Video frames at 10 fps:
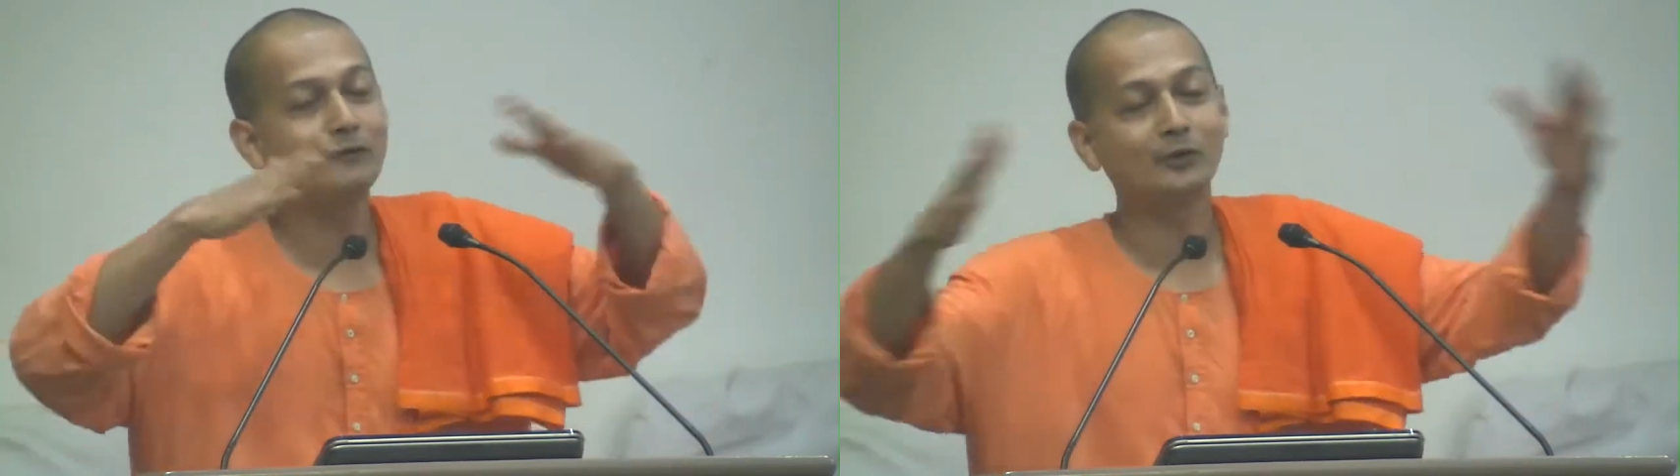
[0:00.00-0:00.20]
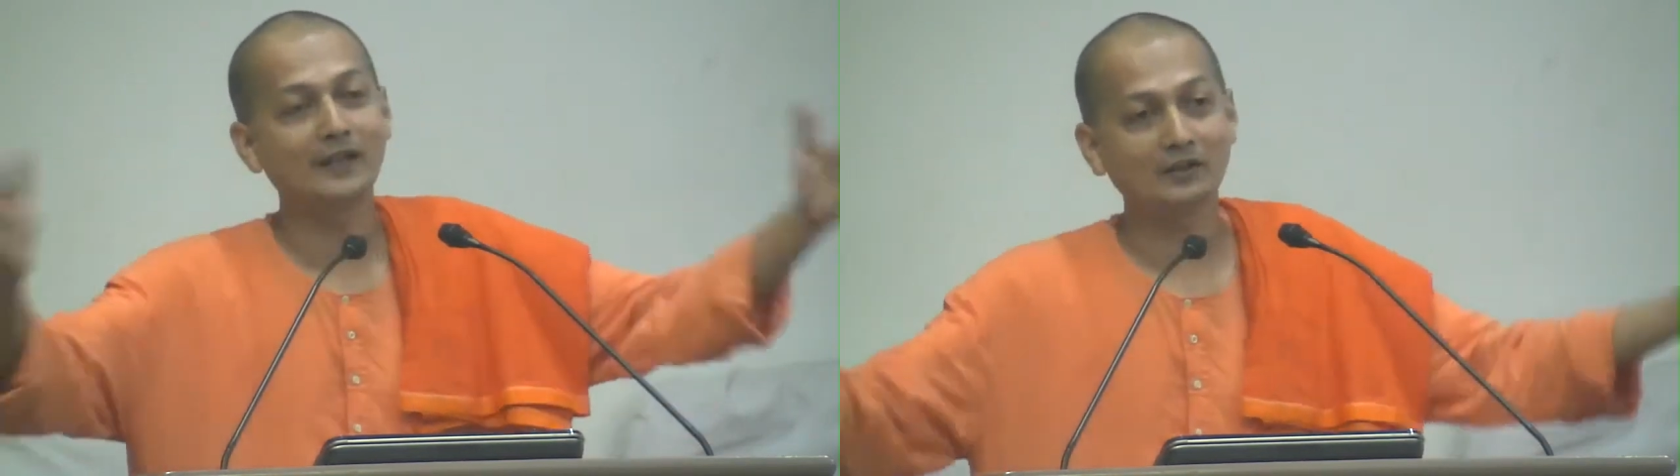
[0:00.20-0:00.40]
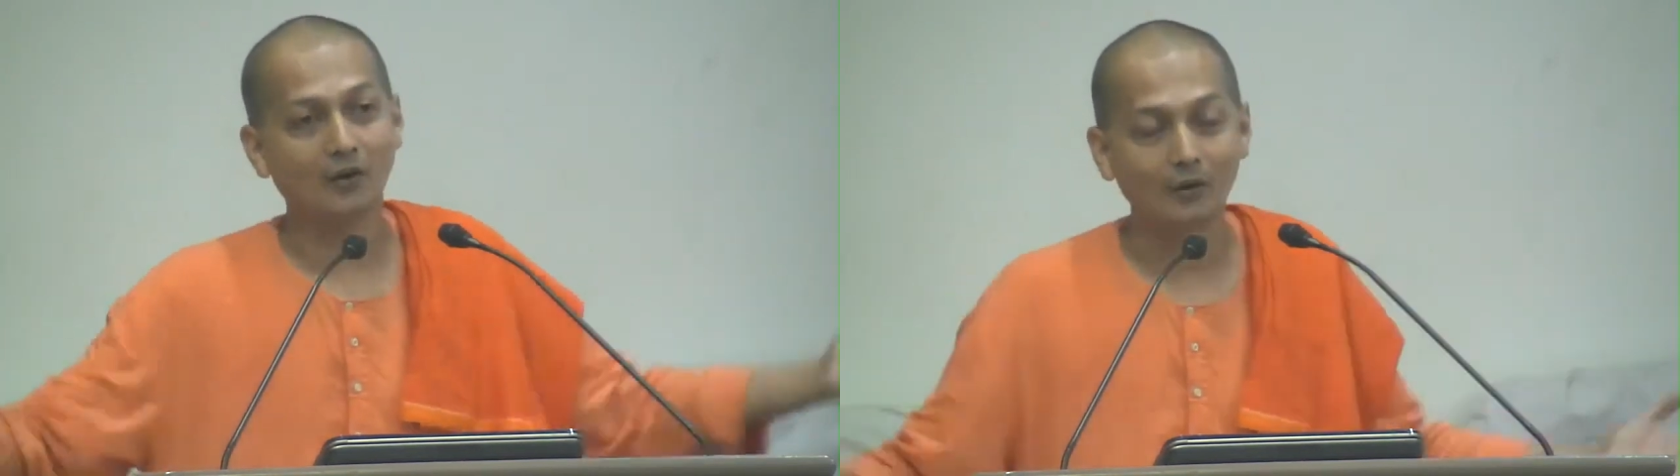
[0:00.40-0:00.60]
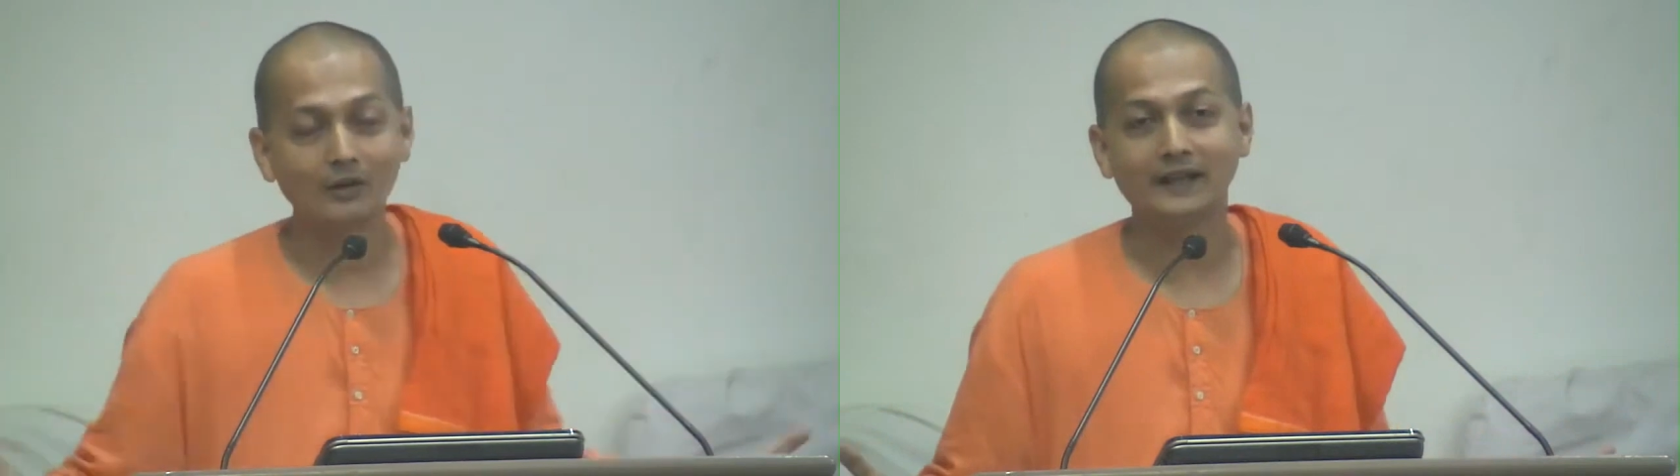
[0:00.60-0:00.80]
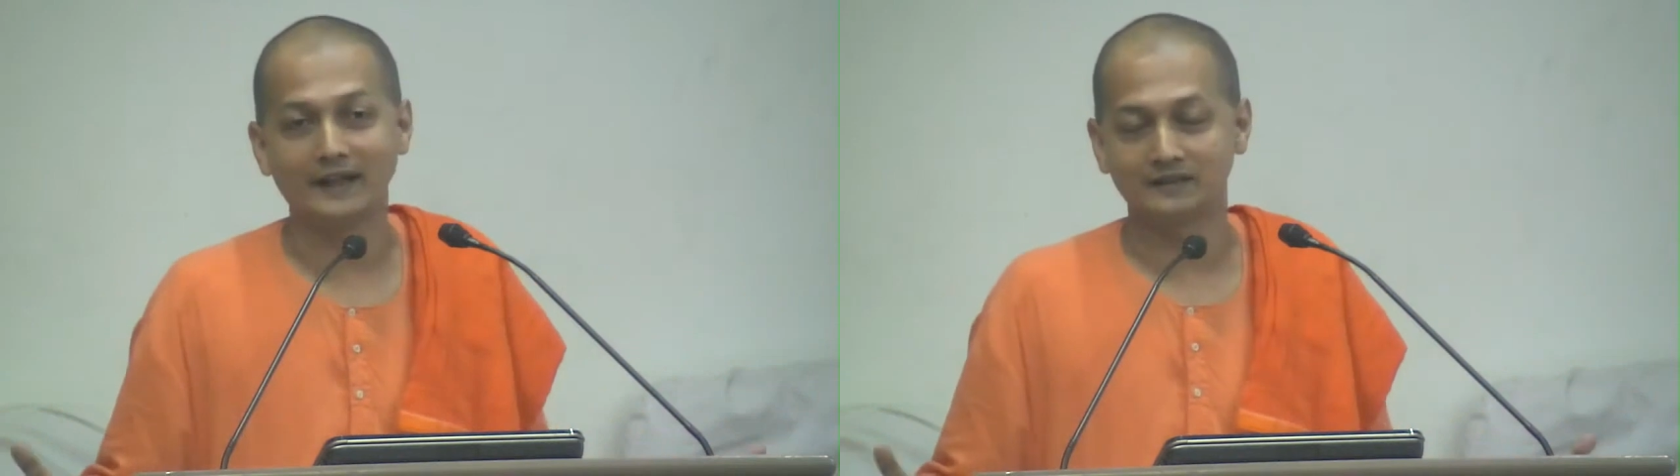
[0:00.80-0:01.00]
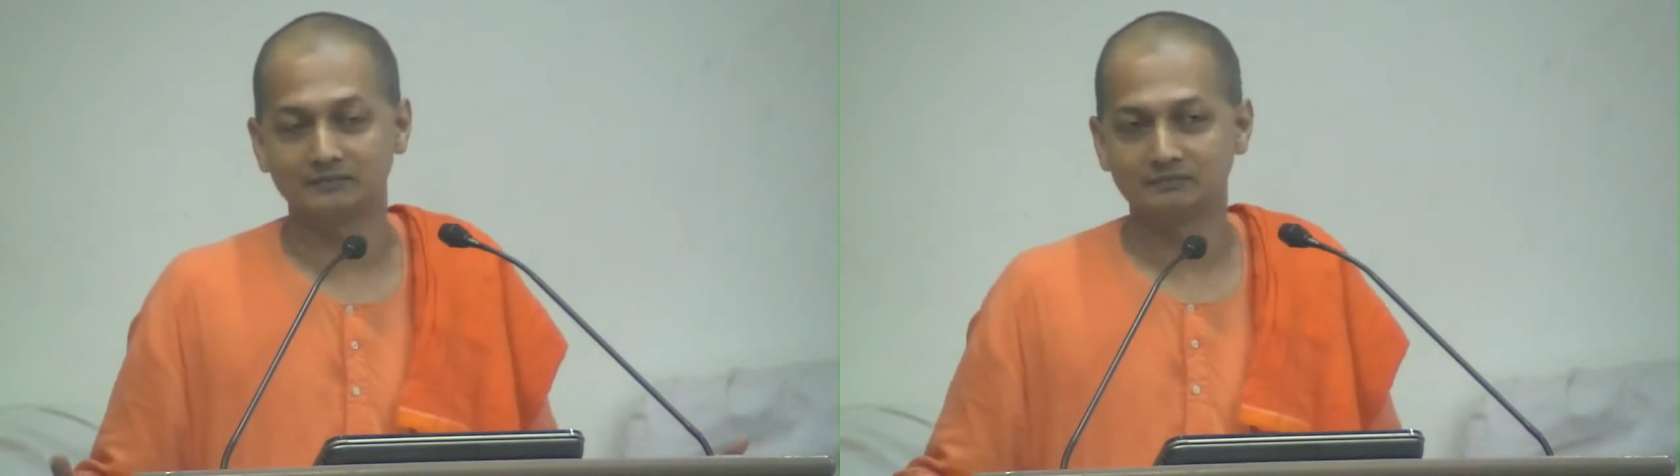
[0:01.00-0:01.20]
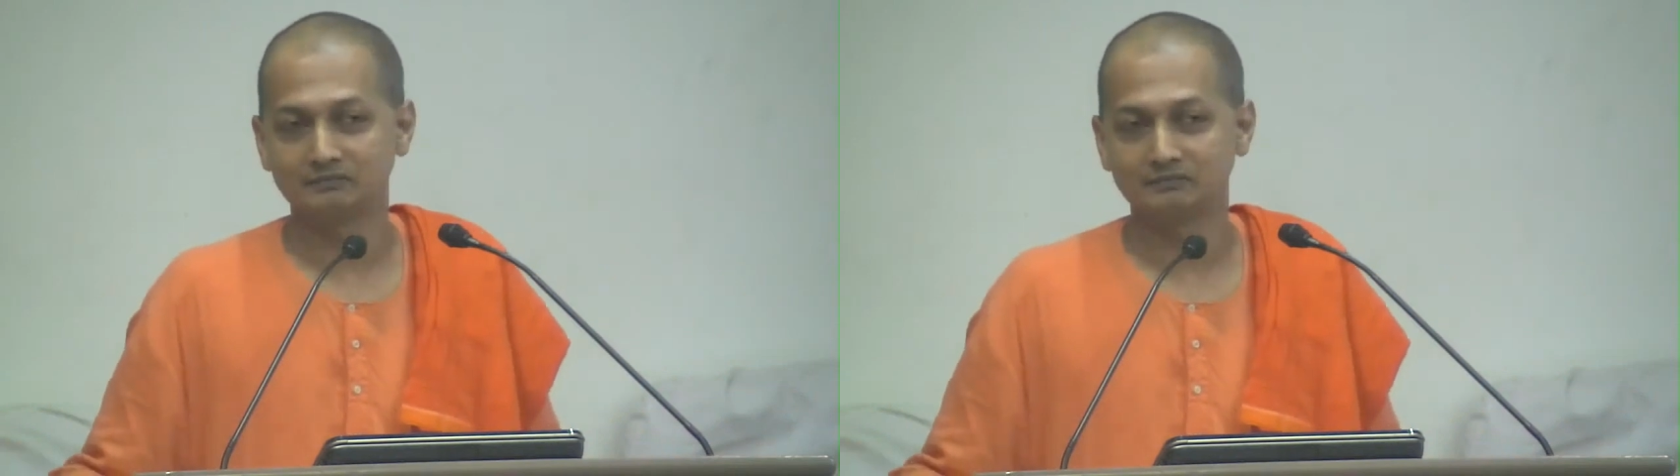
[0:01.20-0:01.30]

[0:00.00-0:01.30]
if you get all that,